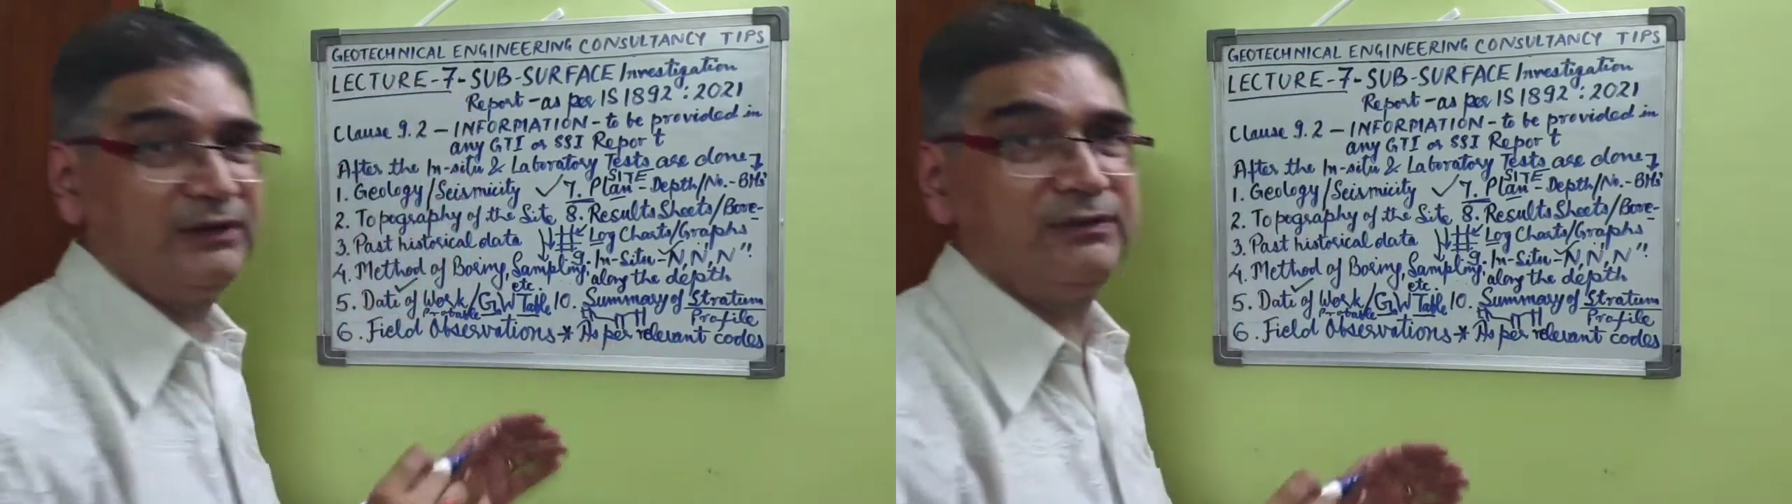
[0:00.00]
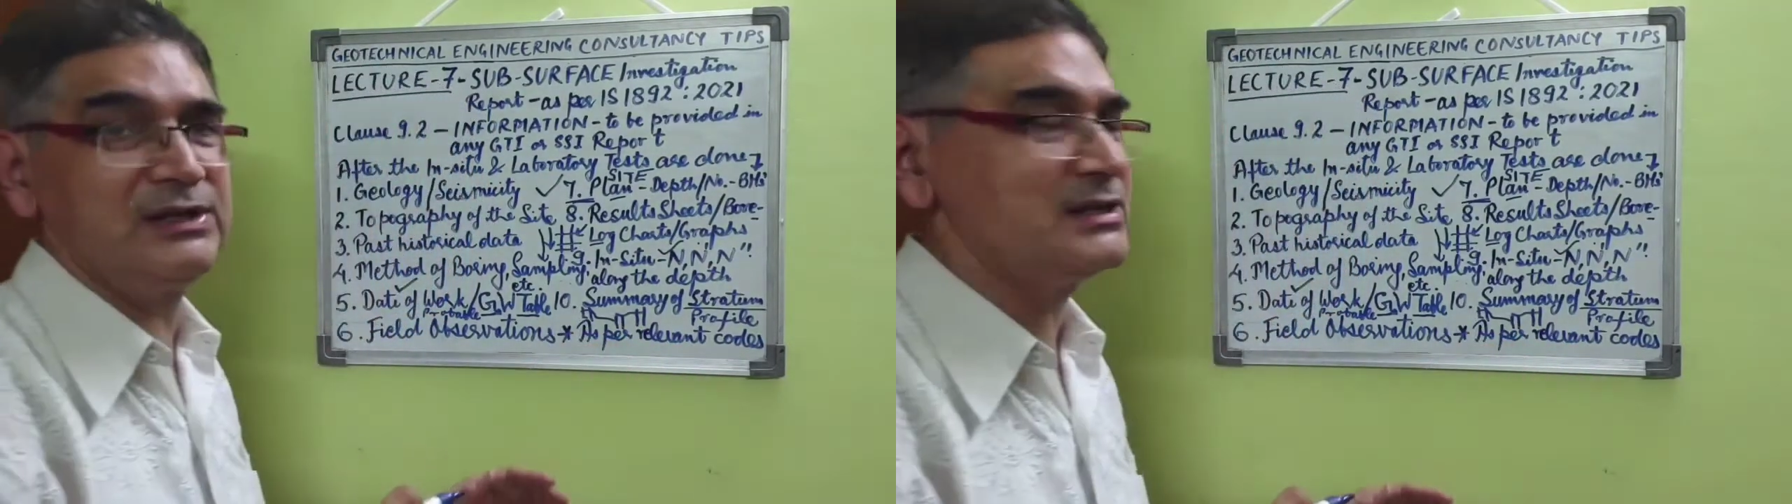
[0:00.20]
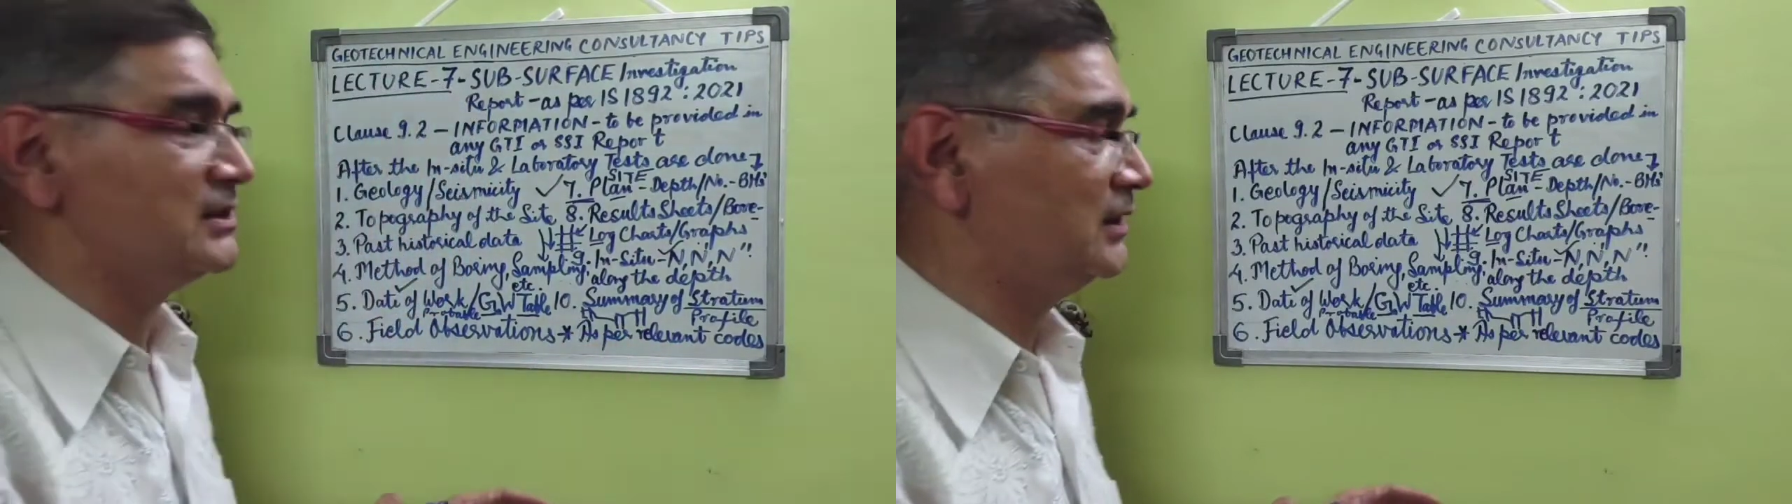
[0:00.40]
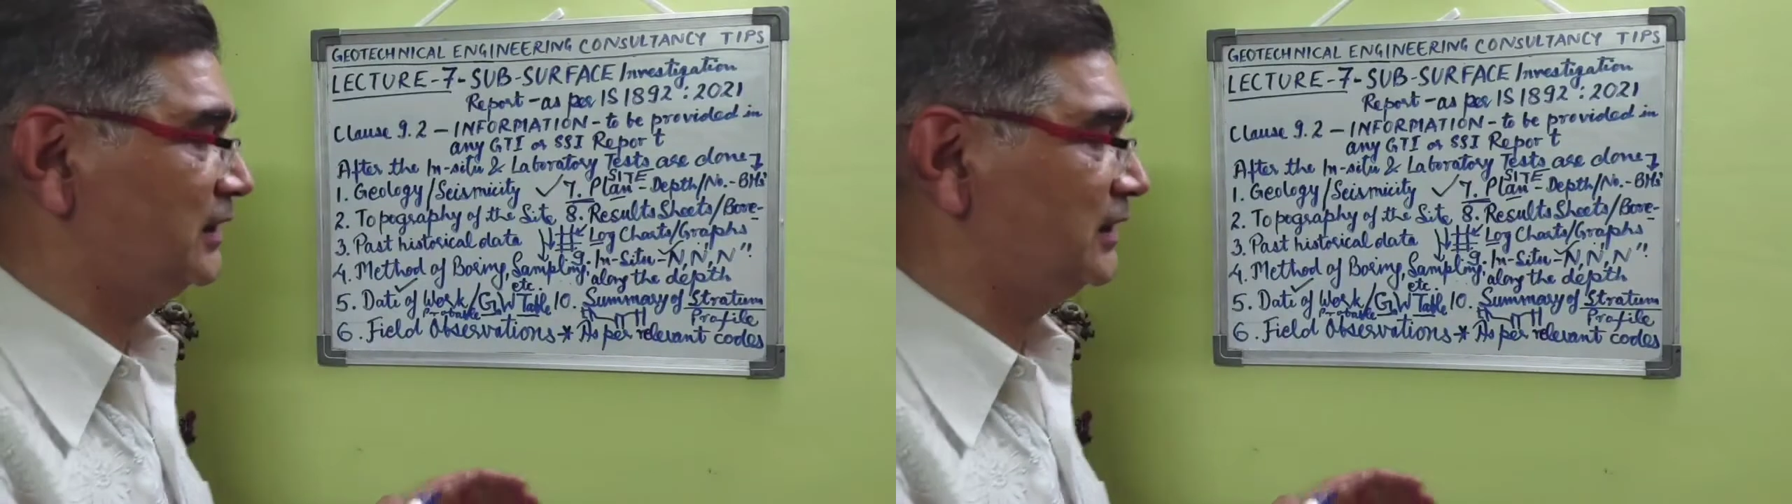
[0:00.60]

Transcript: levels,